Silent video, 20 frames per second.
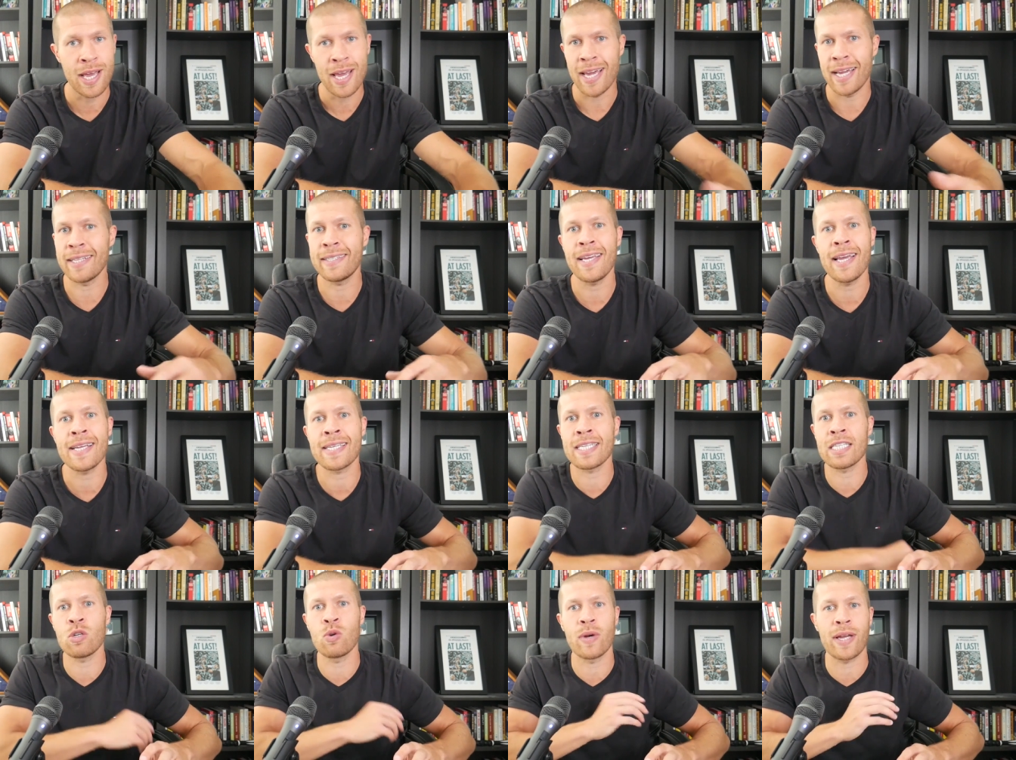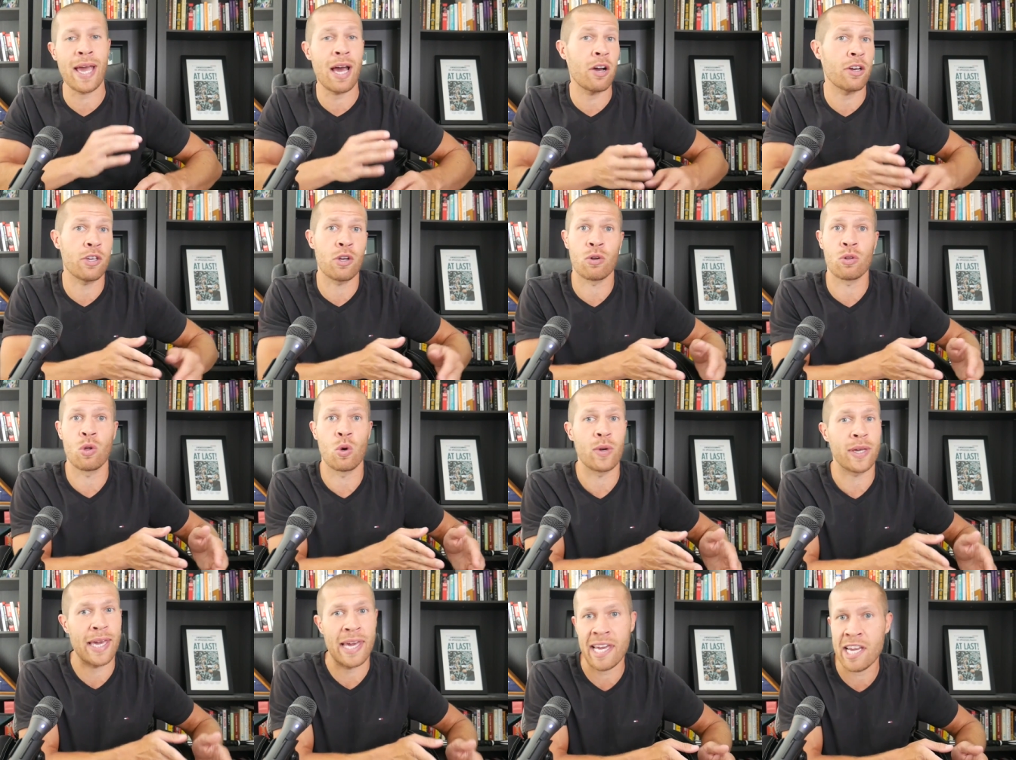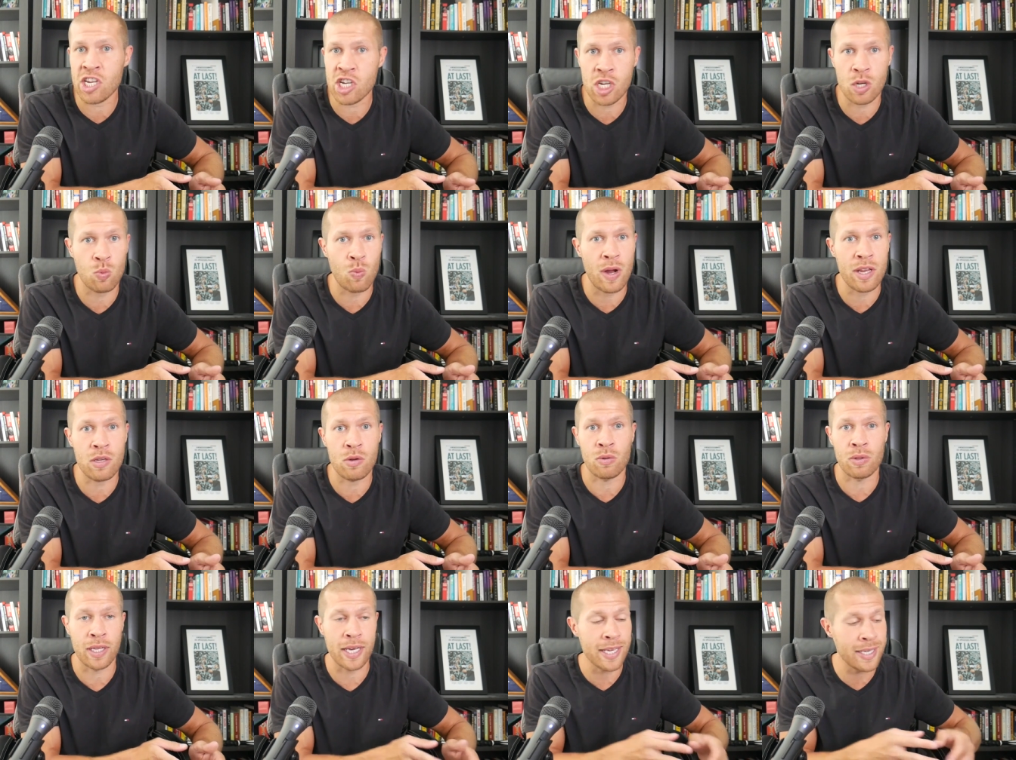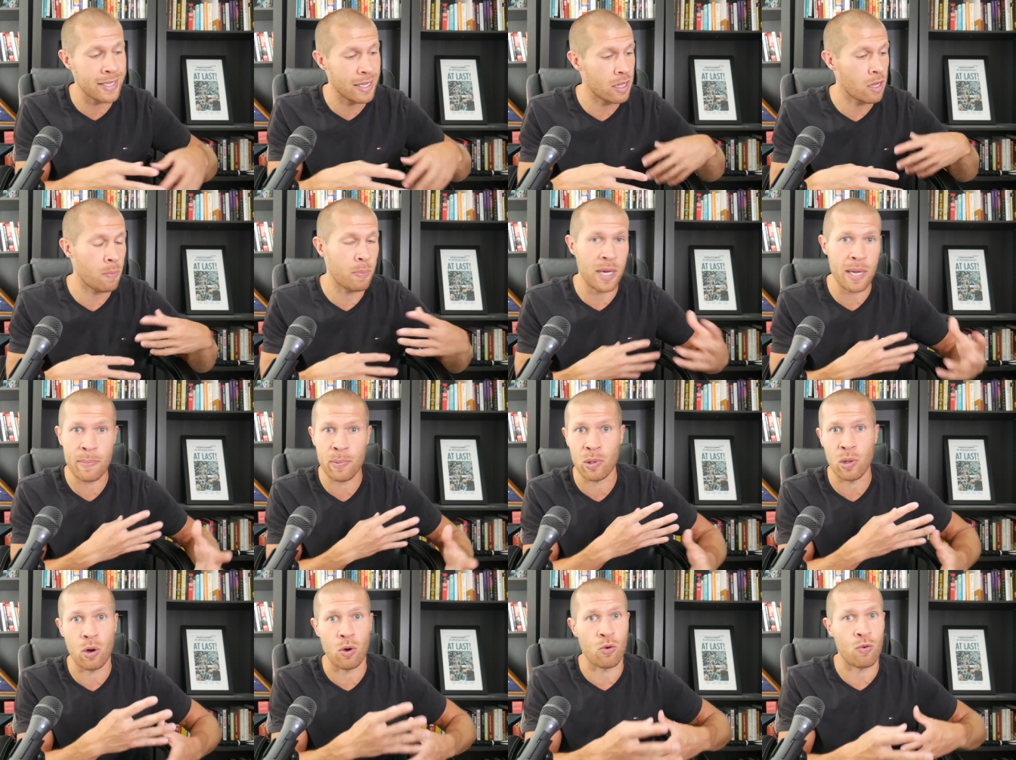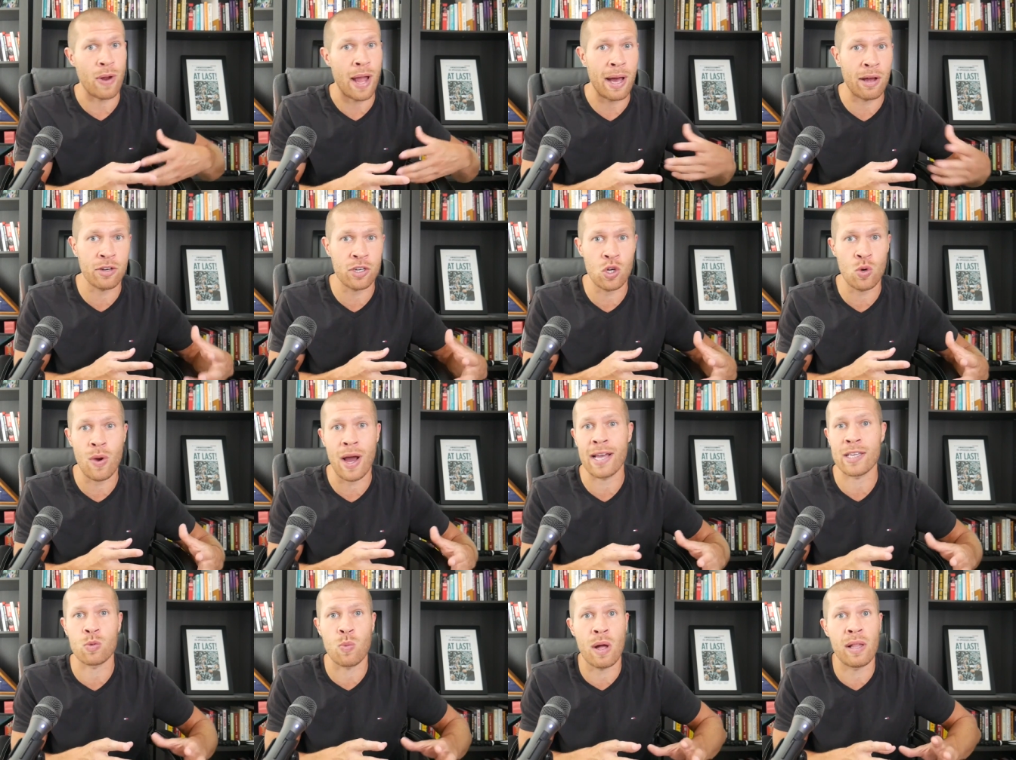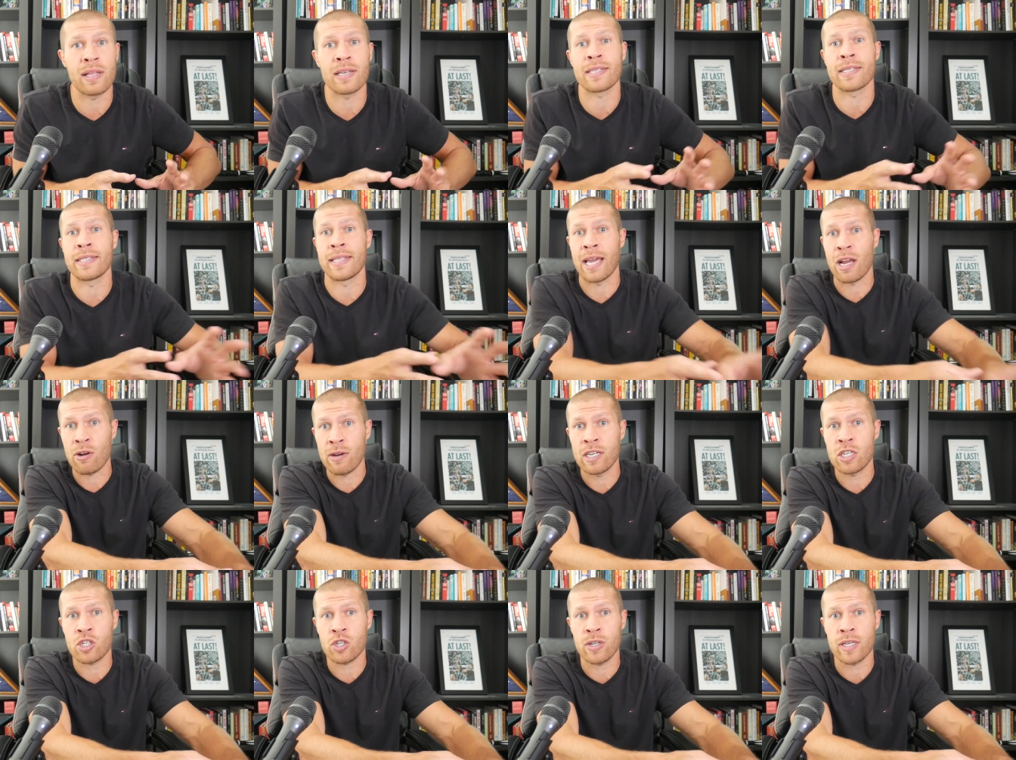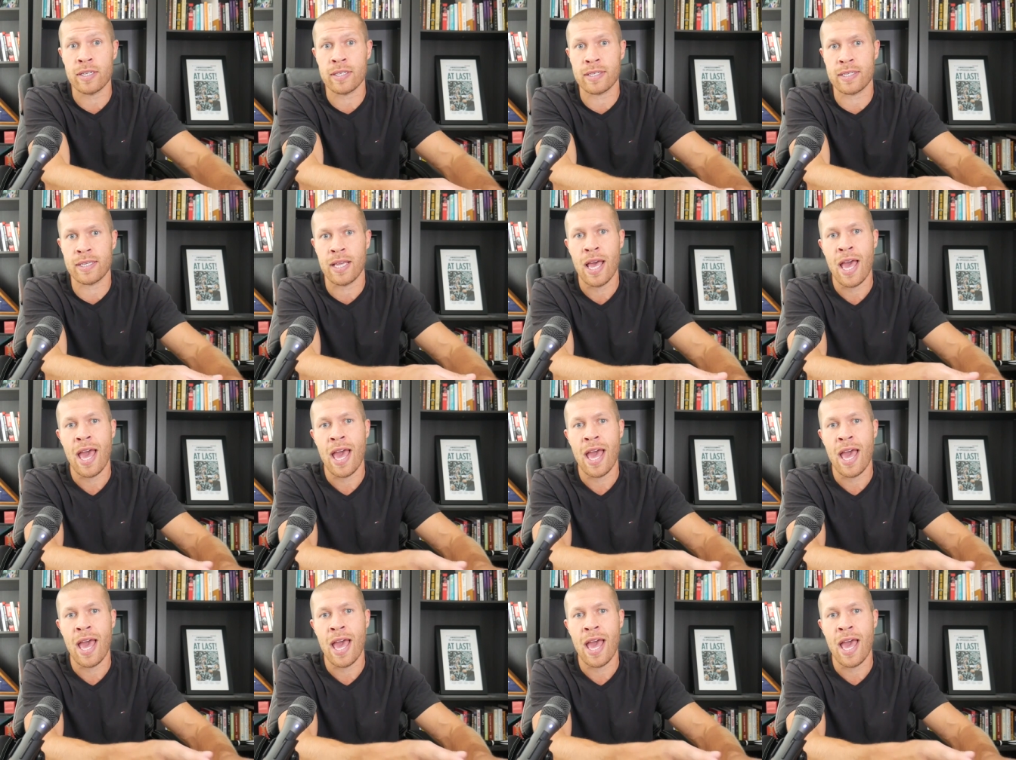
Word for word: It takes into account your location when you list and the people around you, as well as their interests.